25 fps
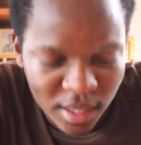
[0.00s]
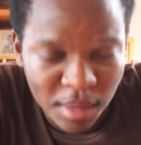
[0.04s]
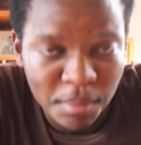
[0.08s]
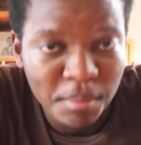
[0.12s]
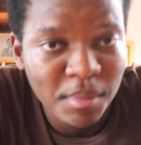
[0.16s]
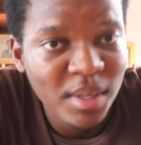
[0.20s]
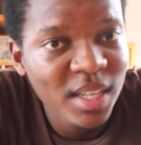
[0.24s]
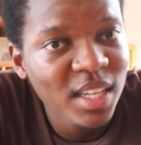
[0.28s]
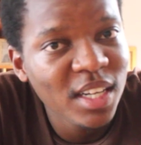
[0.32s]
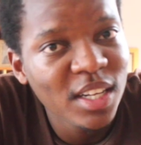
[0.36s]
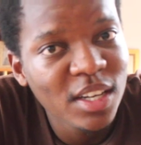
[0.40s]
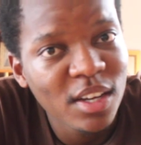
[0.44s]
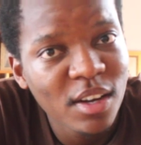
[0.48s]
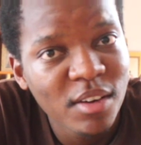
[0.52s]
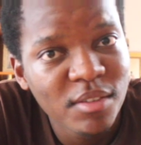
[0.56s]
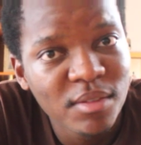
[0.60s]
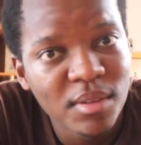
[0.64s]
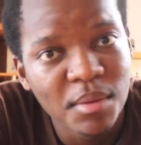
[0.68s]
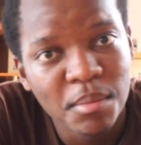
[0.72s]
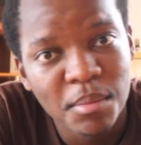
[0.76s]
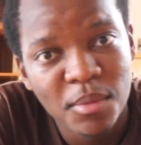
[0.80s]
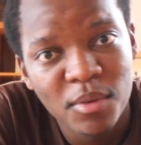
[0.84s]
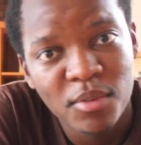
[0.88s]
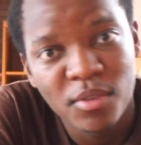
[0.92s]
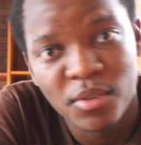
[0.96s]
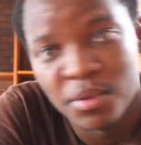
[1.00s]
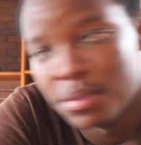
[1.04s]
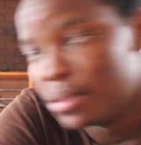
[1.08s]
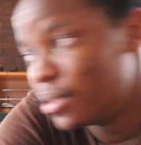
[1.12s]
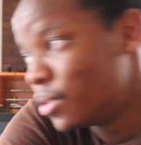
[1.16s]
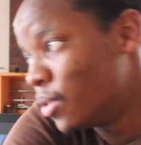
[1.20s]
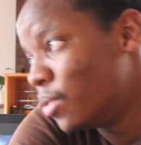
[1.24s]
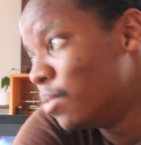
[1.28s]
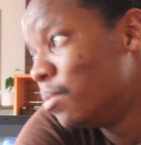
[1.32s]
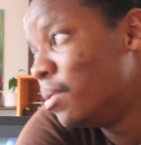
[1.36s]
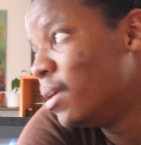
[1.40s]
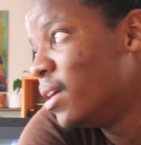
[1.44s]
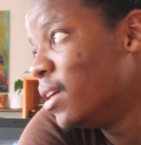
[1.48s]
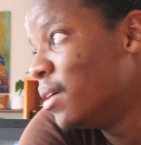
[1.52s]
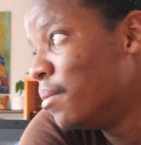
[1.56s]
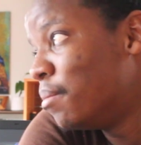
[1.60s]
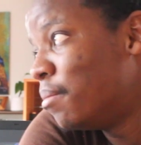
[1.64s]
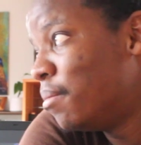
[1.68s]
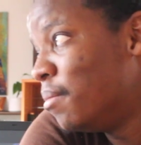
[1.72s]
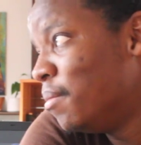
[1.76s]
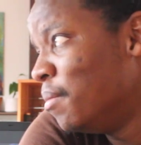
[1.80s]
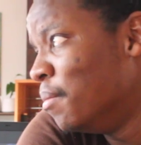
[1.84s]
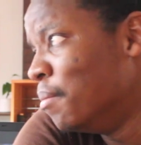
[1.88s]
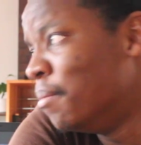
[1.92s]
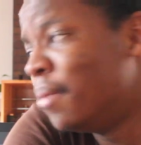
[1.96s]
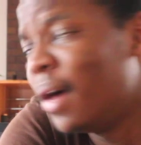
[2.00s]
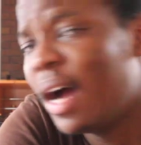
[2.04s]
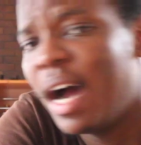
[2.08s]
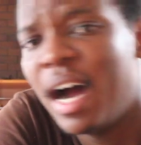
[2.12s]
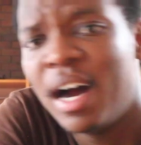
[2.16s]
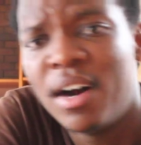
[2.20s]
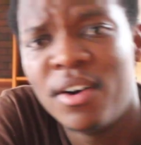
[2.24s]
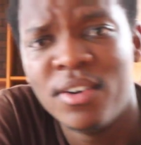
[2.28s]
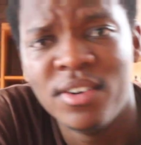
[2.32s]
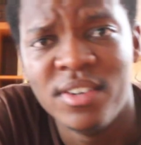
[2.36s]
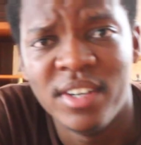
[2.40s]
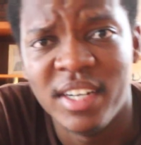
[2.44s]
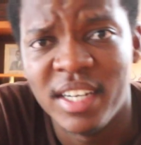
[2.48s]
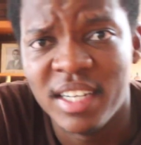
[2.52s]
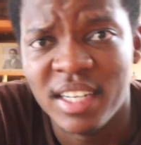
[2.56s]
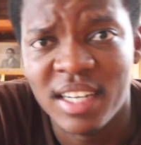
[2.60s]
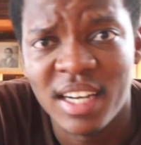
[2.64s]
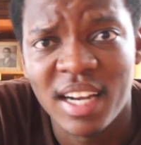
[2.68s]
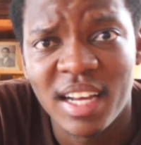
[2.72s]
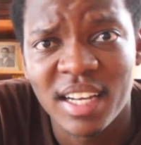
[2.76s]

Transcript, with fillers: the meaning of the movie was so empowering.